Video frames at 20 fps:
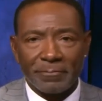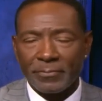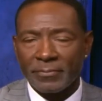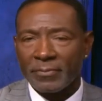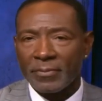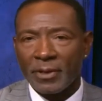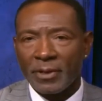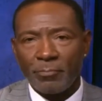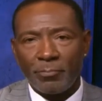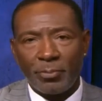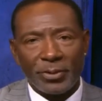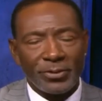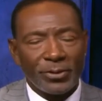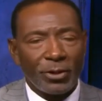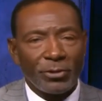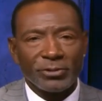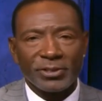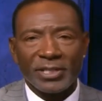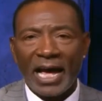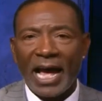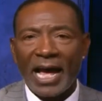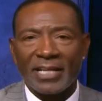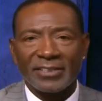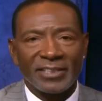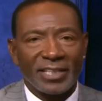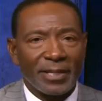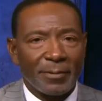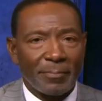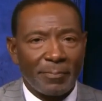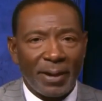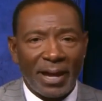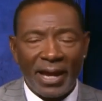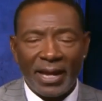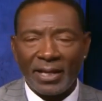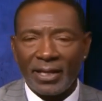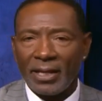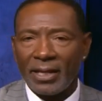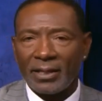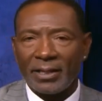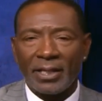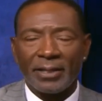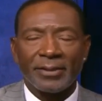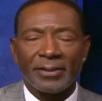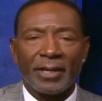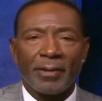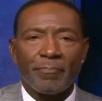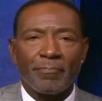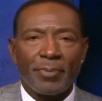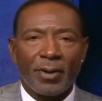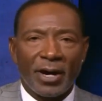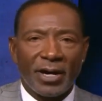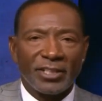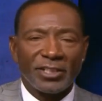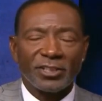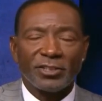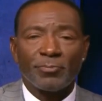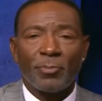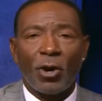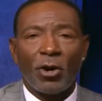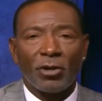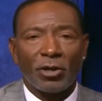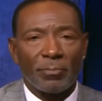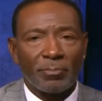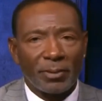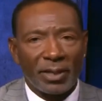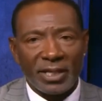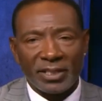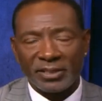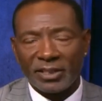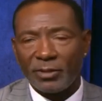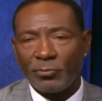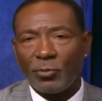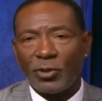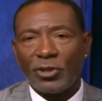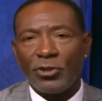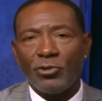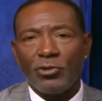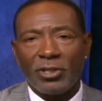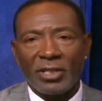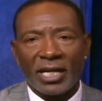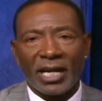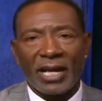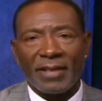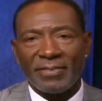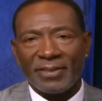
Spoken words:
Put those guys in the paint, let them punish smaller players. And when you look at this,